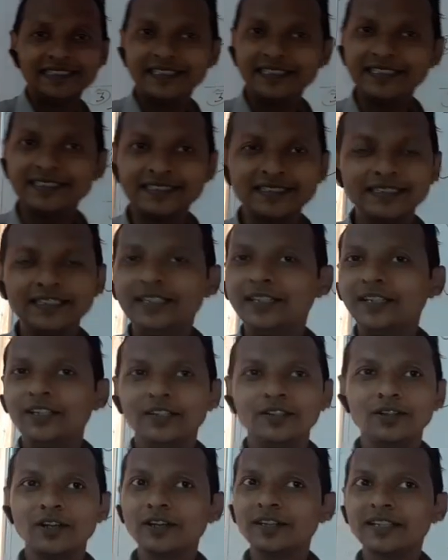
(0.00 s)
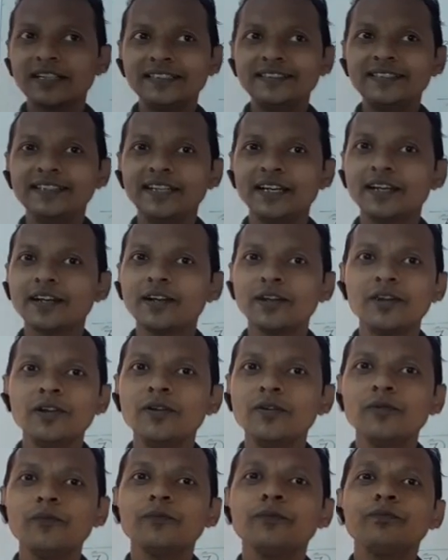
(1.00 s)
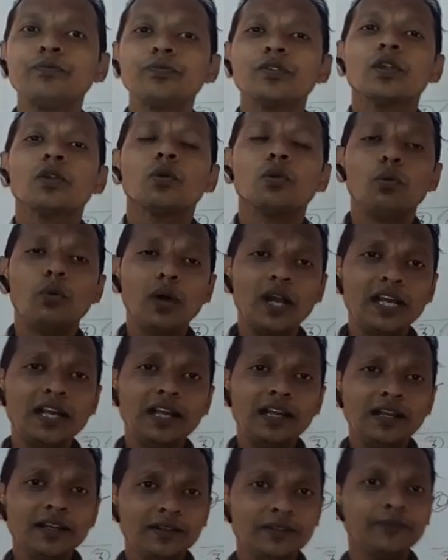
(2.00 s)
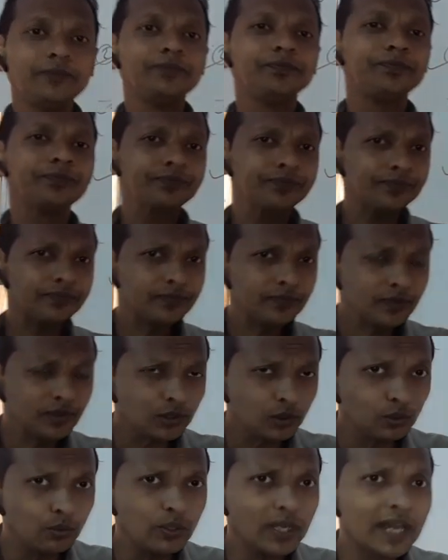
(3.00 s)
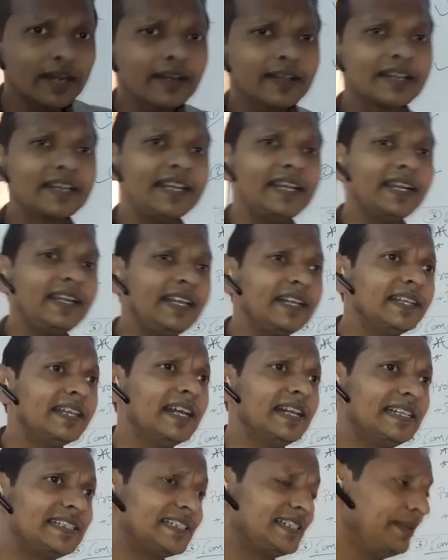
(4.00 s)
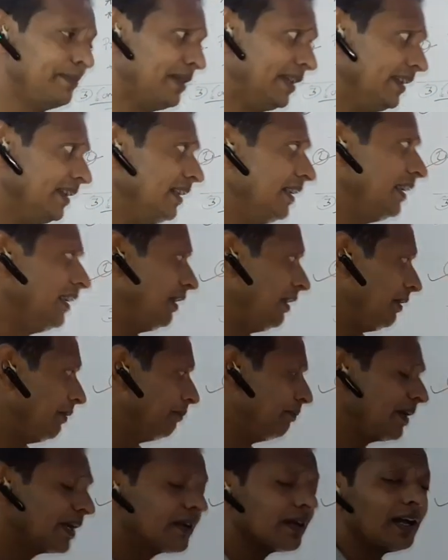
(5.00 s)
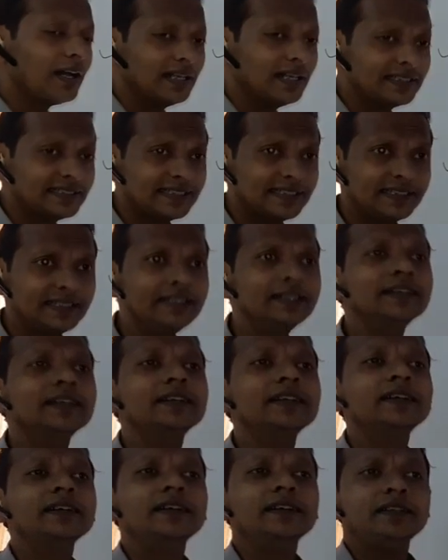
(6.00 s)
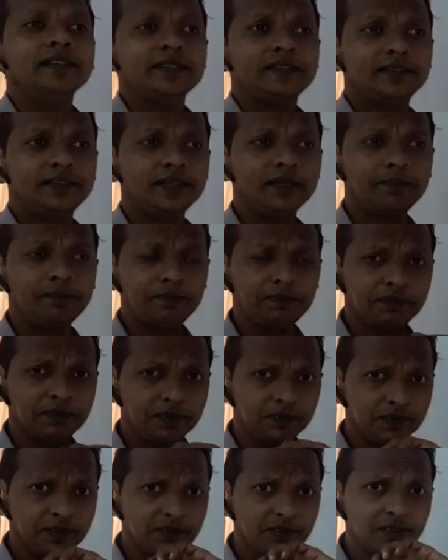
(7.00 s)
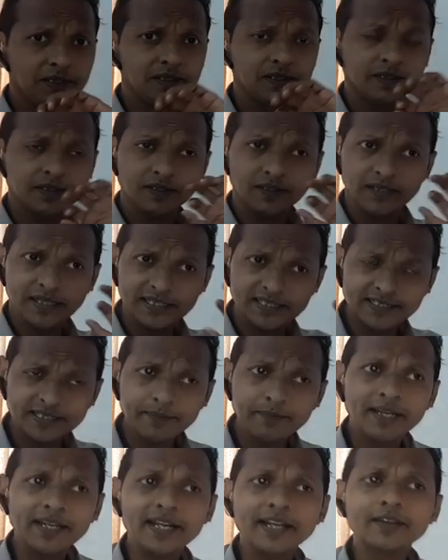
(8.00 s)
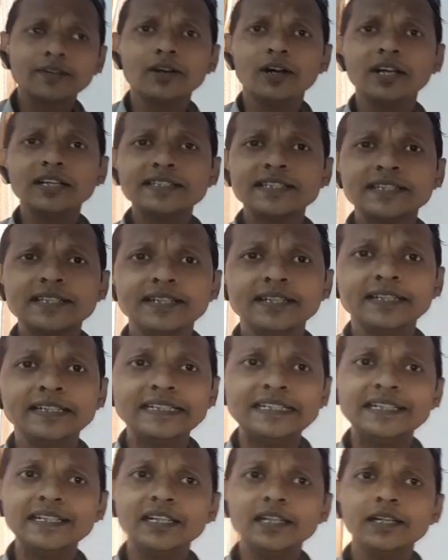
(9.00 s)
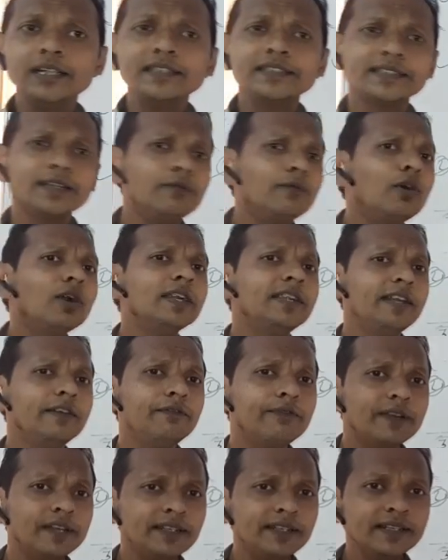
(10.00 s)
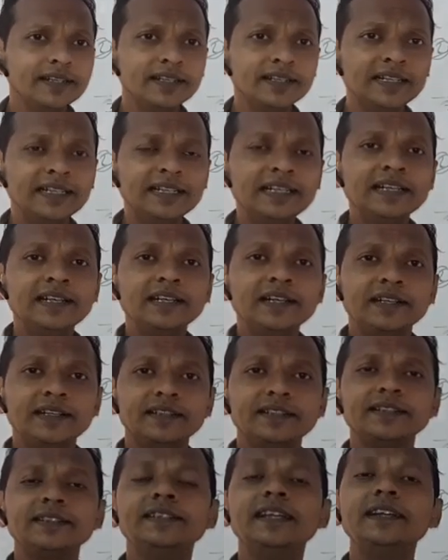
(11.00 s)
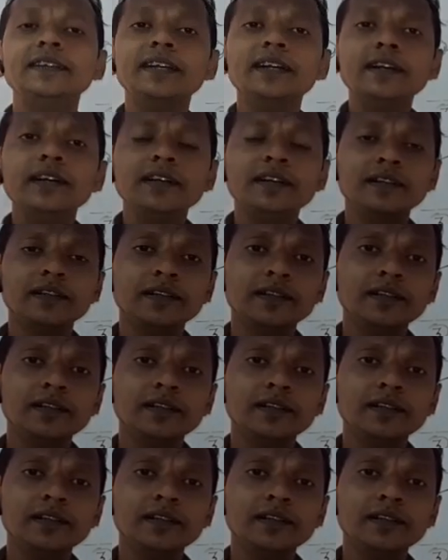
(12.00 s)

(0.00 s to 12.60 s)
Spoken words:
is not considered while we are creating the estimate, because the estimated cost is somewhat different than the